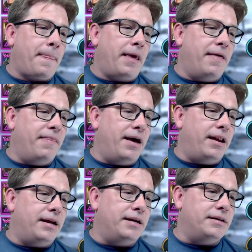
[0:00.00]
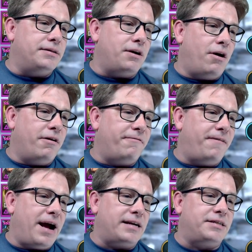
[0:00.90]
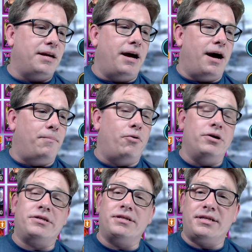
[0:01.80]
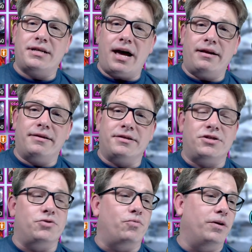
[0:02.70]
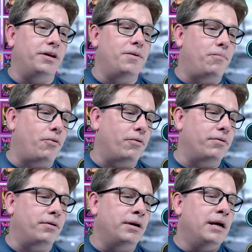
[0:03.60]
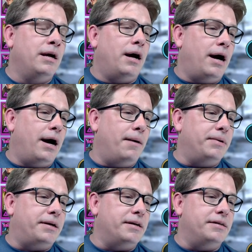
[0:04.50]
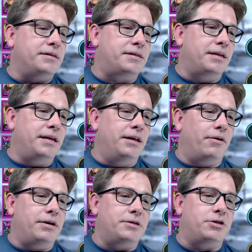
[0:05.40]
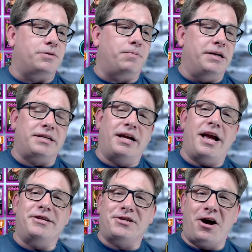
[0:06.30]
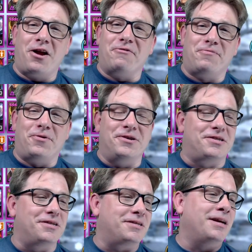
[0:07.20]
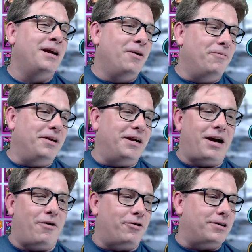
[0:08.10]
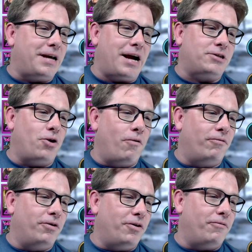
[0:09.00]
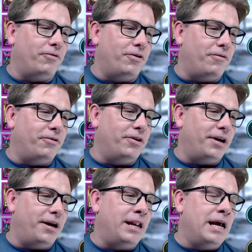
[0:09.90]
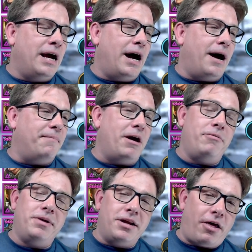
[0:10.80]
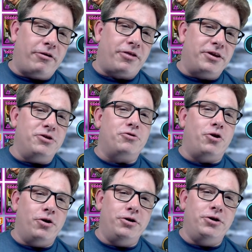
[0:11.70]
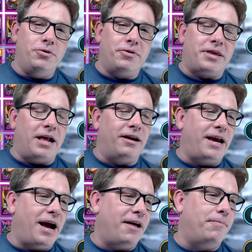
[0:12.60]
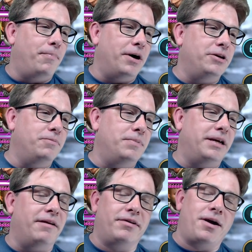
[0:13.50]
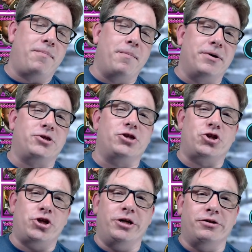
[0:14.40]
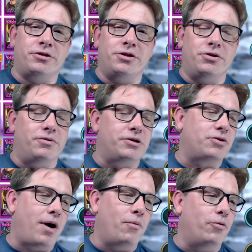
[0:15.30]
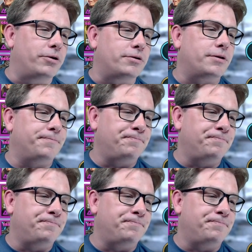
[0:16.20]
And then his artifacts, poison set. This is really important because, you know, he's just placing a ton of poisons when he counterattacks over and over and over again. That would be another thing you could do with Helicath, but you'd be giving up a bunch of shield to do it, so I wouldn't.